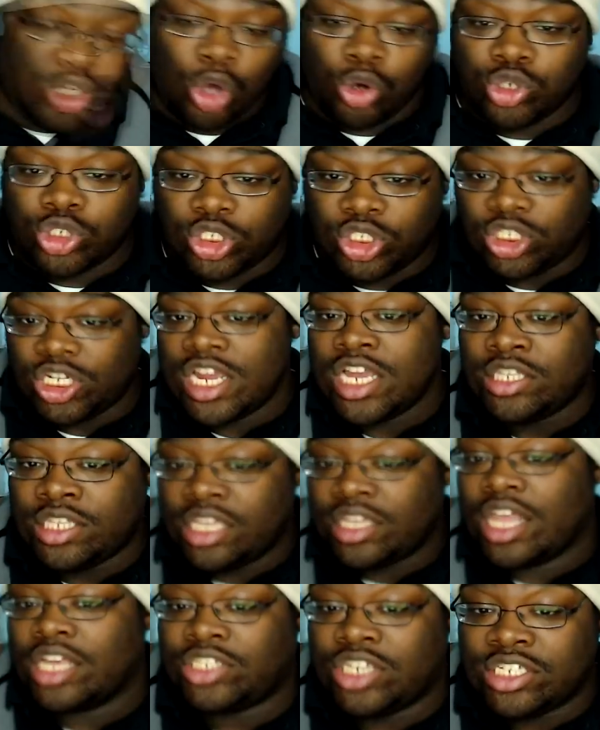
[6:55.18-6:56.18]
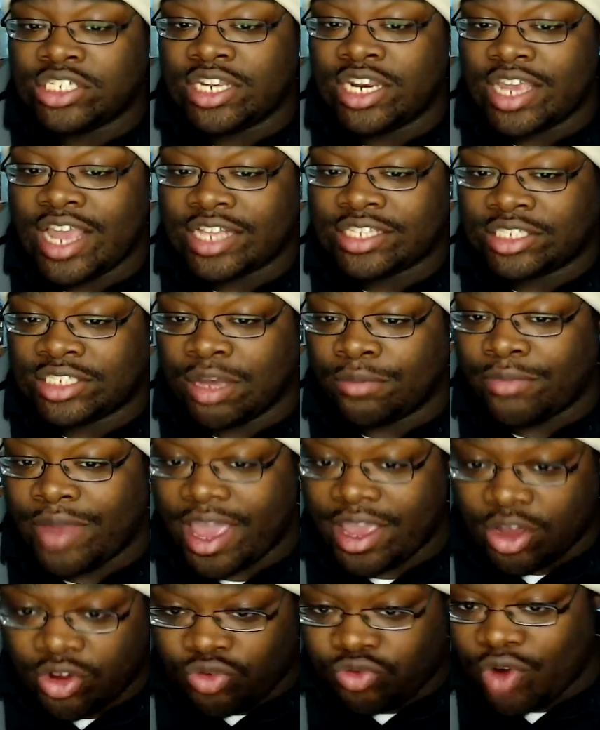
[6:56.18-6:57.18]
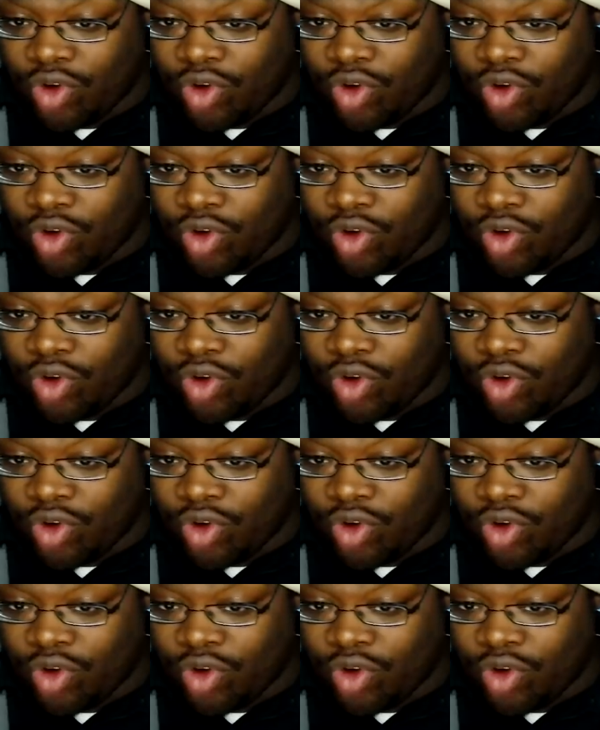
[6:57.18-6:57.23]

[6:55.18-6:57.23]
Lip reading: So she's thinking that she's gonna get some like